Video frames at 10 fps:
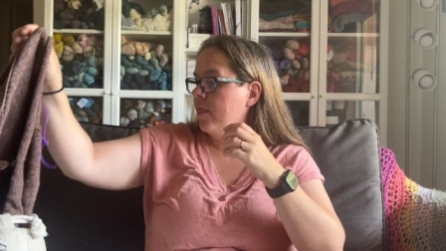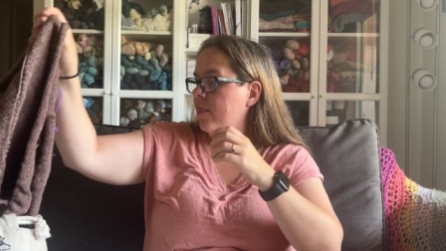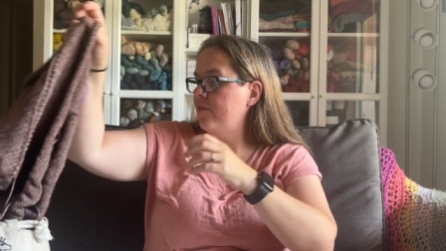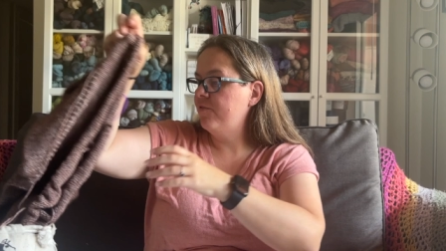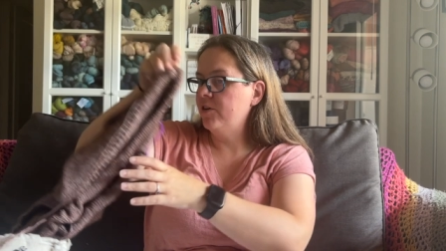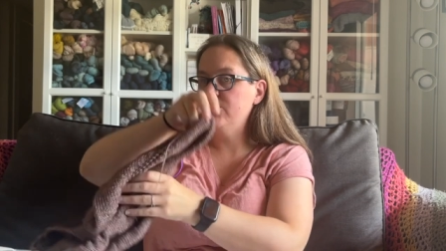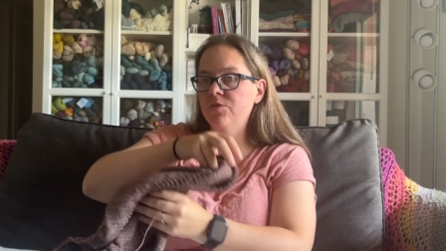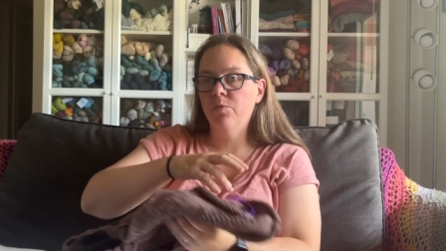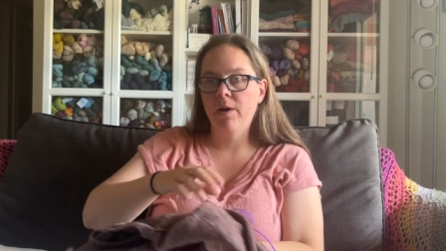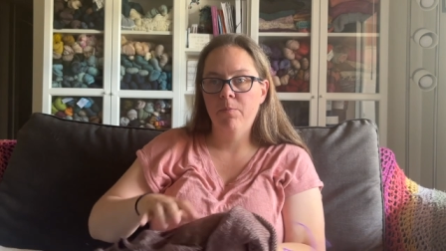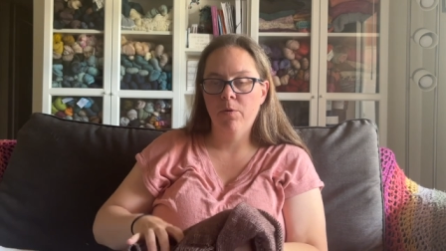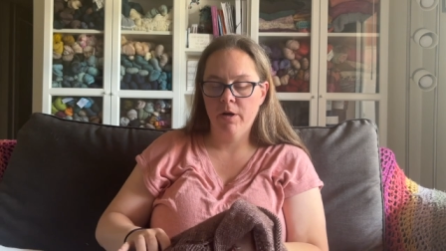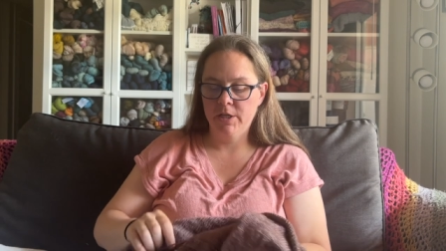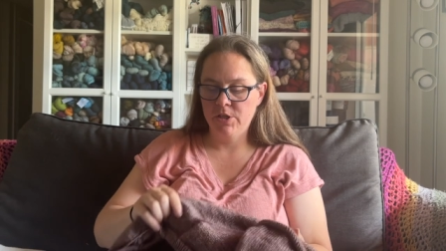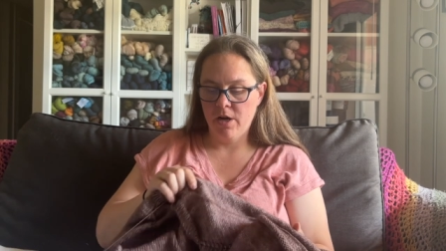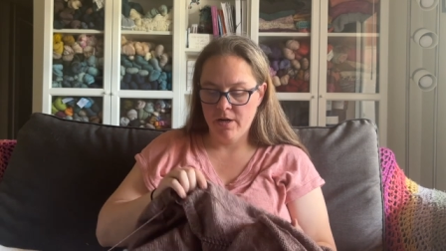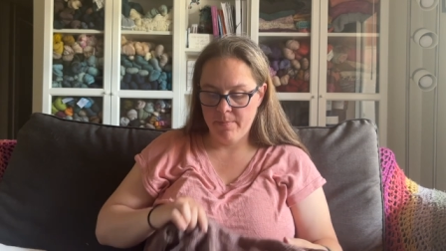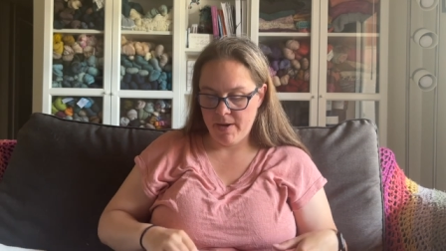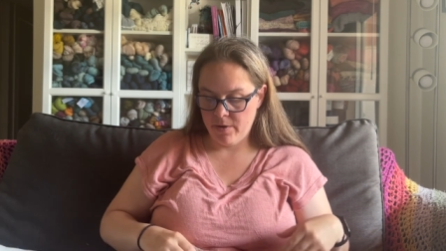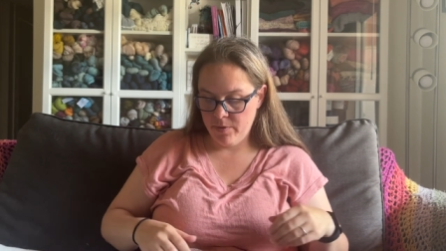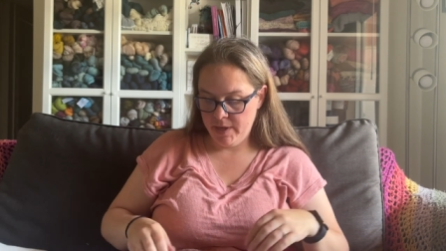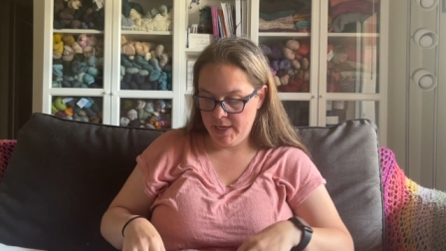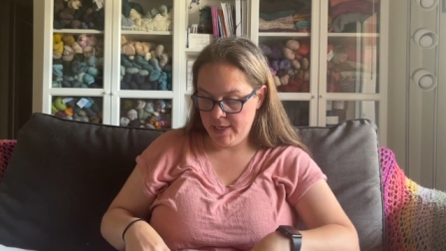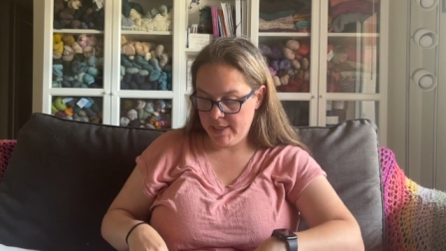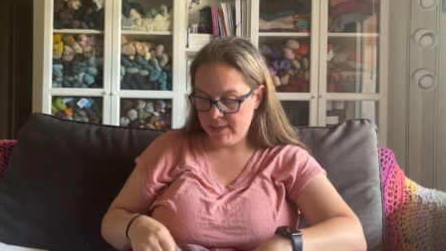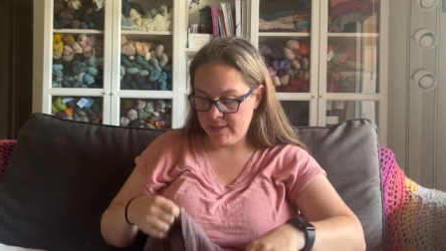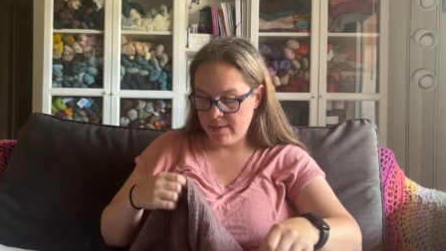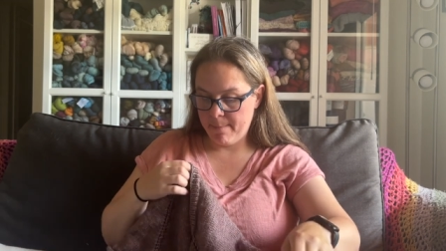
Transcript: the first whip we're gonna talk about is